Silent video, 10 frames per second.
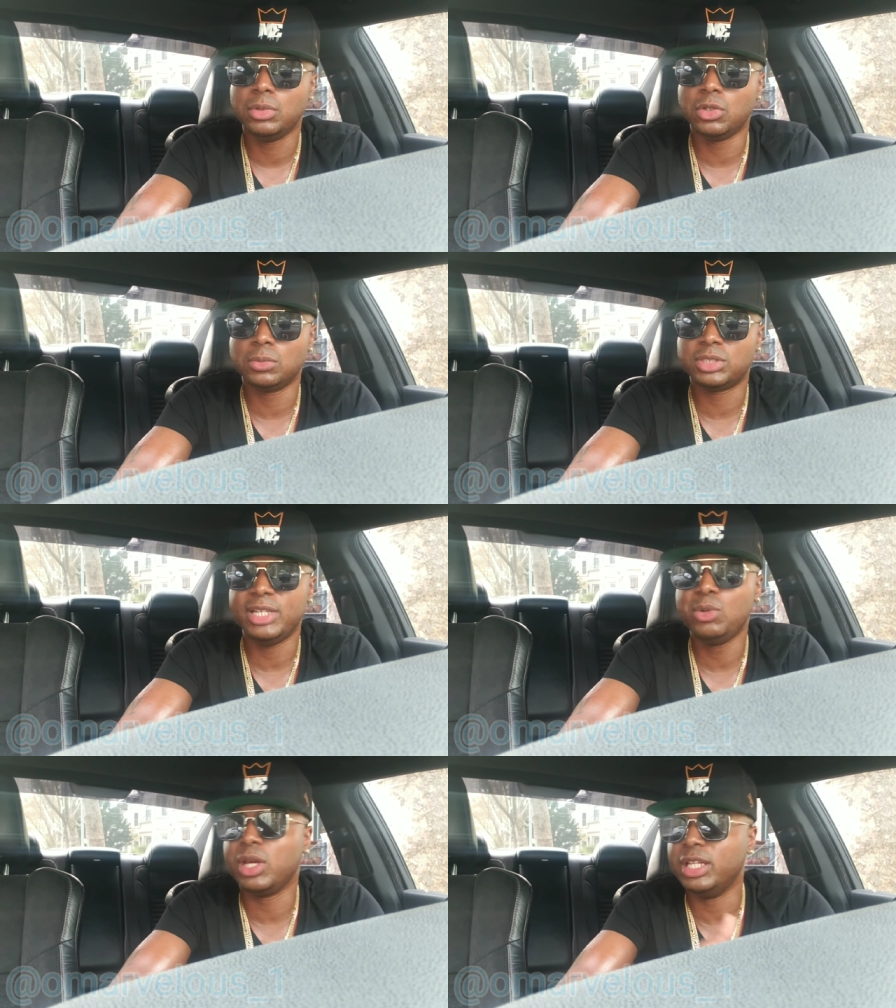You know what I'm
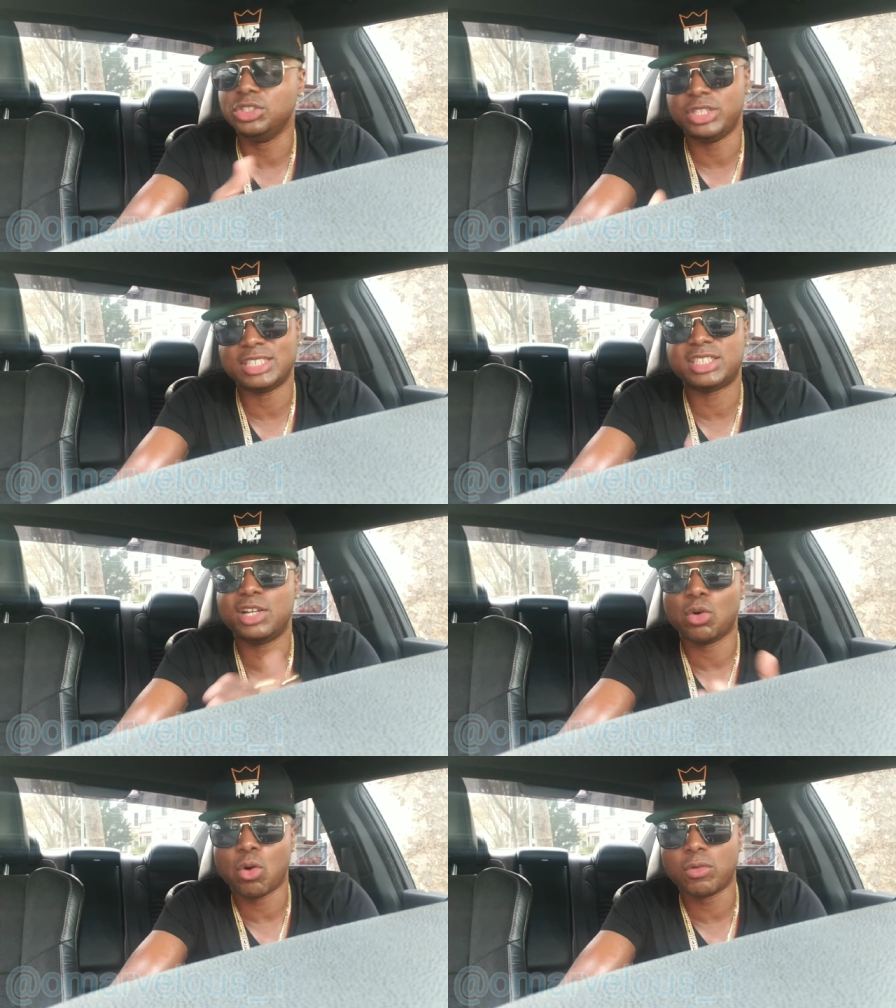saying? You can ingest
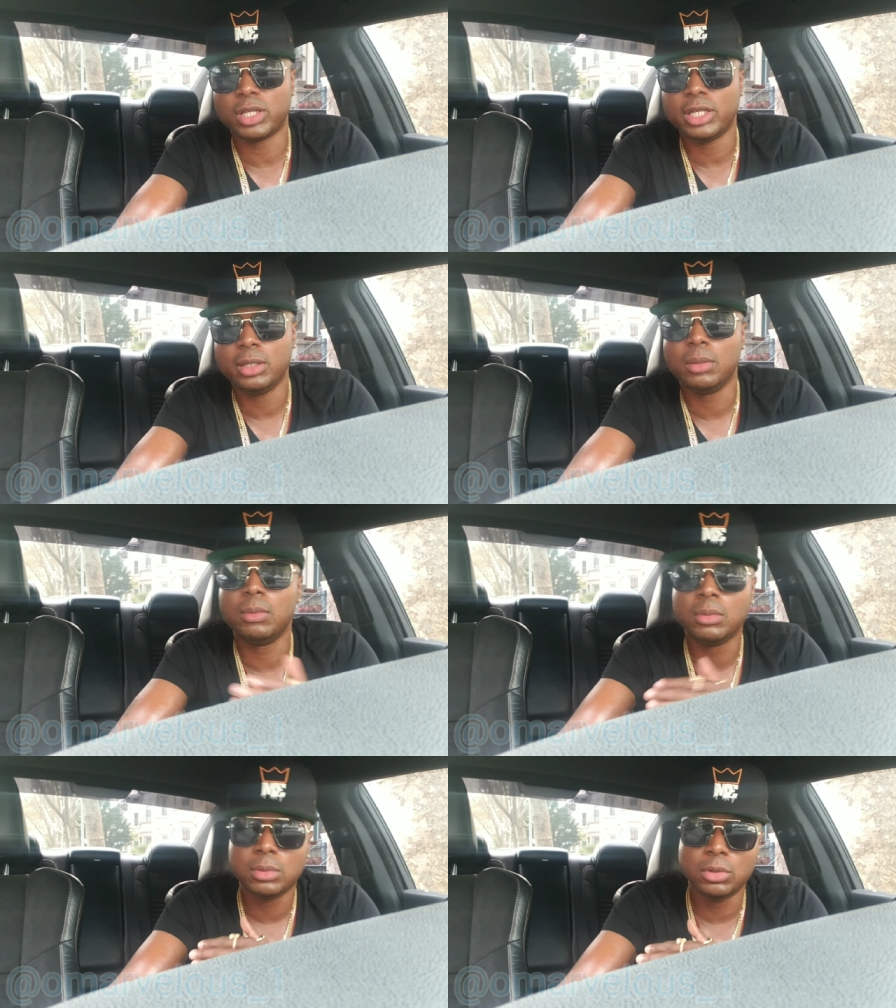it orally.
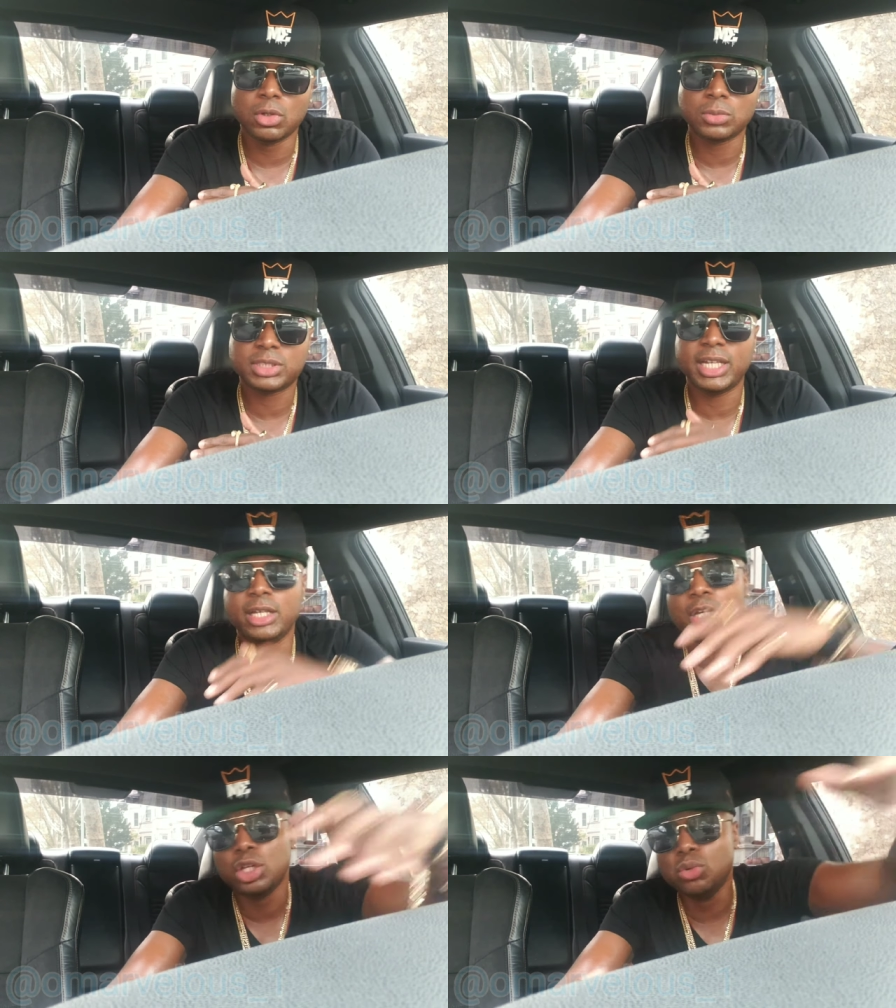You know what I'm
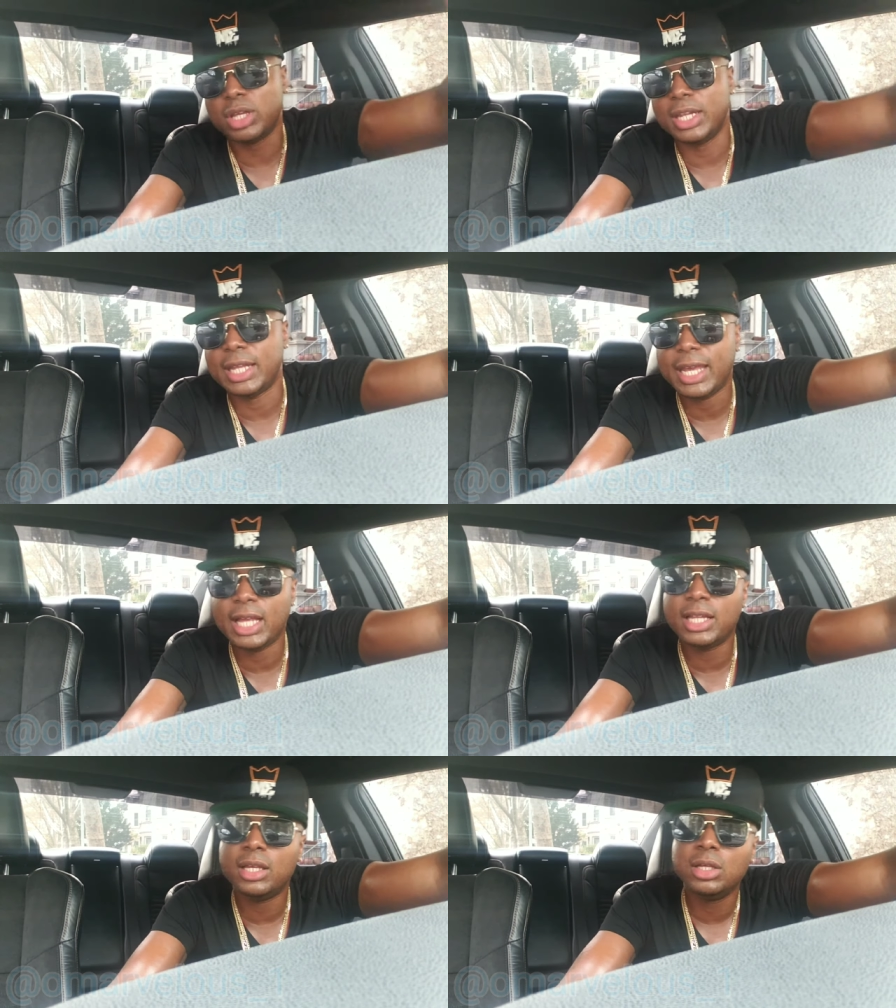saying? You can
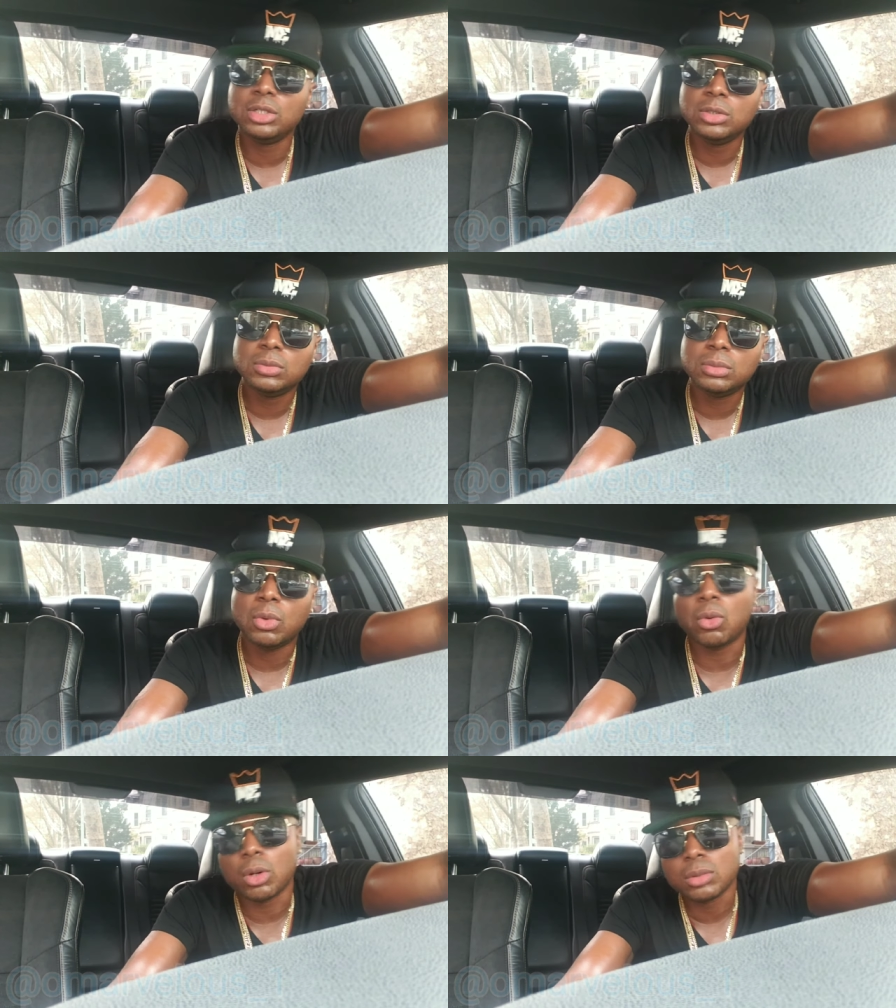inhale it
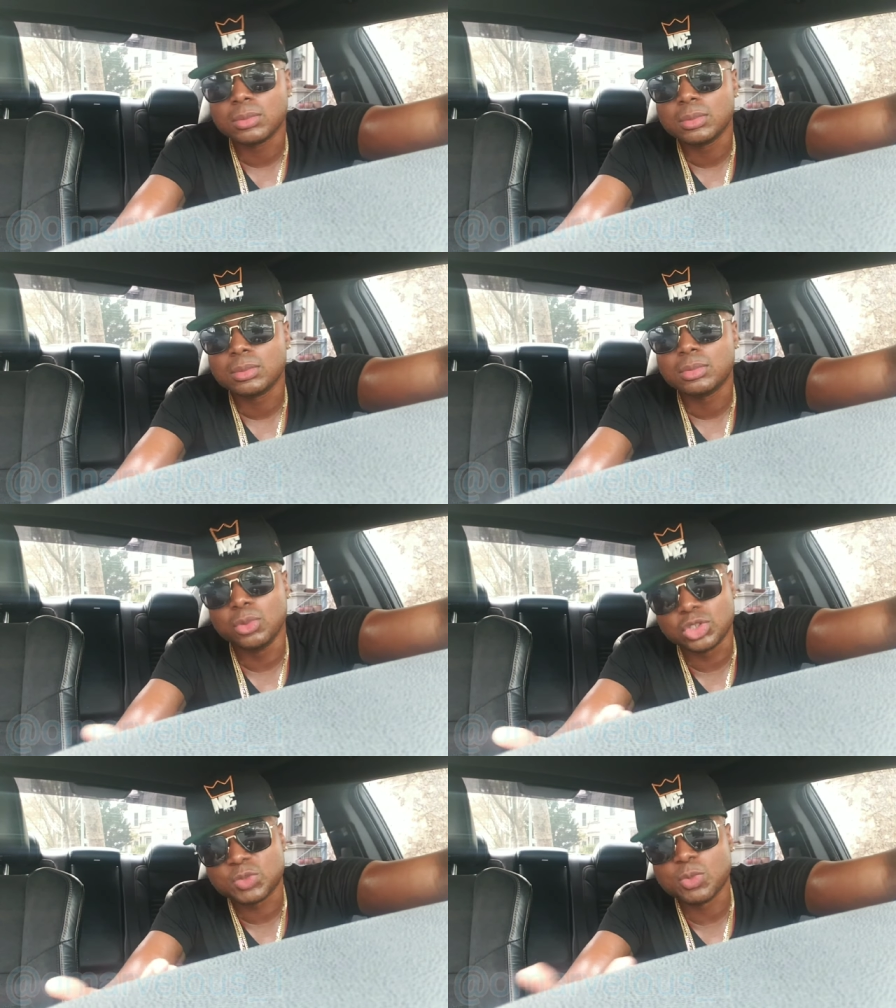or
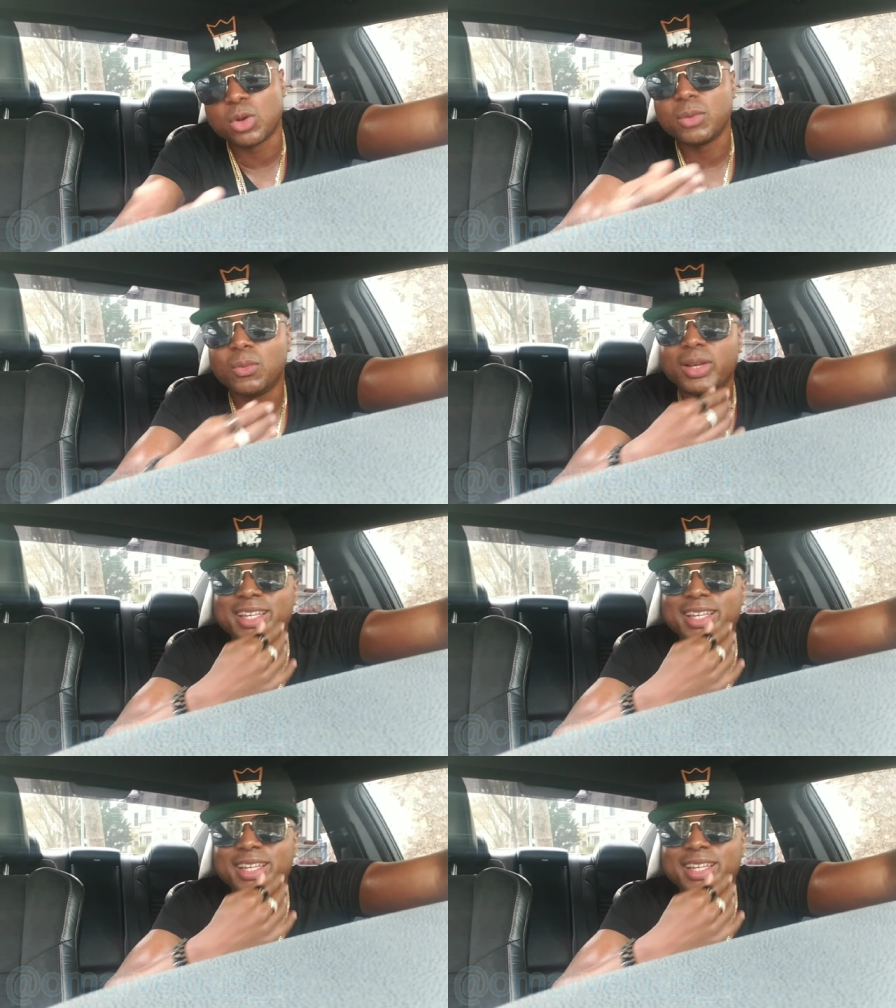you can smoke it with